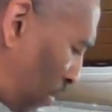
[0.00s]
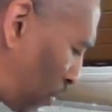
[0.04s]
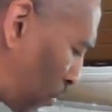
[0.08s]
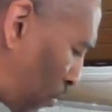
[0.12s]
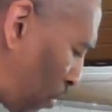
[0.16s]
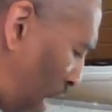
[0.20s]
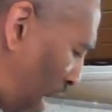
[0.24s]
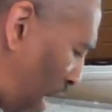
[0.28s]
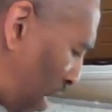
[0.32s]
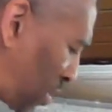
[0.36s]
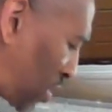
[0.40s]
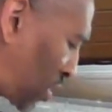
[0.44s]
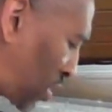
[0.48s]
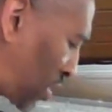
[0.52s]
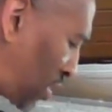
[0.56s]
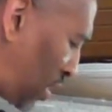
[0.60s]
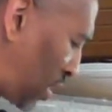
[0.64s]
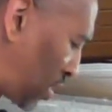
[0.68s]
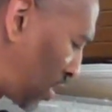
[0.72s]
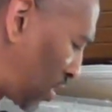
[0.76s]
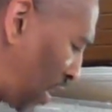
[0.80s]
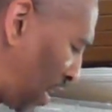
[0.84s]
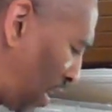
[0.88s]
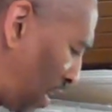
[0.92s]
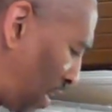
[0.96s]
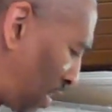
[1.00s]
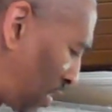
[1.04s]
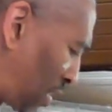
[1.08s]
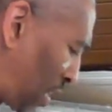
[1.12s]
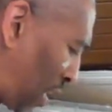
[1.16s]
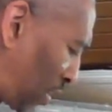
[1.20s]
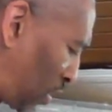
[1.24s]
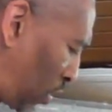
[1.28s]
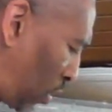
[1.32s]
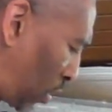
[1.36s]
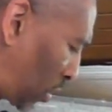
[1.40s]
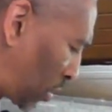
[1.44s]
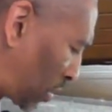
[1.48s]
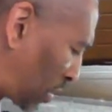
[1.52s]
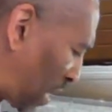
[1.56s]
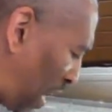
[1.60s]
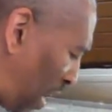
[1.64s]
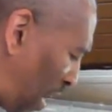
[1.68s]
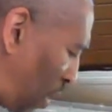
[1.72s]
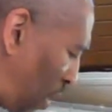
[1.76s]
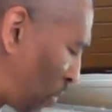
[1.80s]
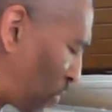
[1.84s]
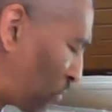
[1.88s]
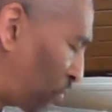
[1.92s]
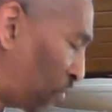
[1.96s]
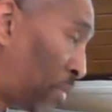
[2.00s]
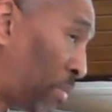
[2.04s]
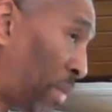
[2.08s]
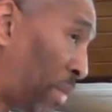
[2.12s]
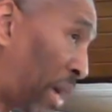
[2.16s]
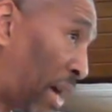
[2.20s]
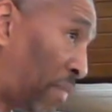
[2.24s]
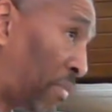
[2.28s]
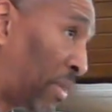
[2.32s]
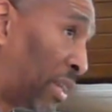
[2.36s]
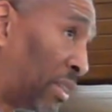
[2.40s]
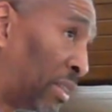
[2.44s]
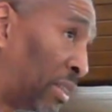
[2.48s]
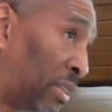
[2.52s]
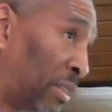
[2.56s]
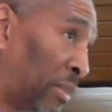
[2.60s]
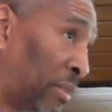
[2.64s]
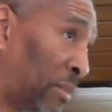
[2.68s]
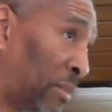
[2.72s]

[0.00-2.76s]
and righteousness shall look down from heaven.